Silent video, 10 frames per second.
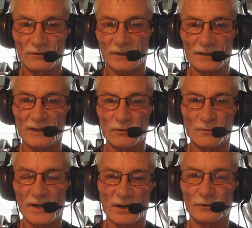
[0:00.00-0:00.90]
Okay, they hold
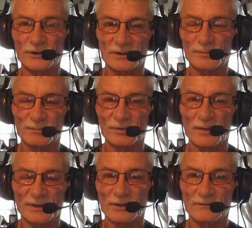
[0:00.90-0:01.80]
my ownership of
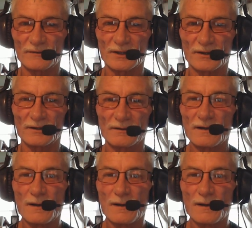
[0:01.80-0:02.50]
property over there.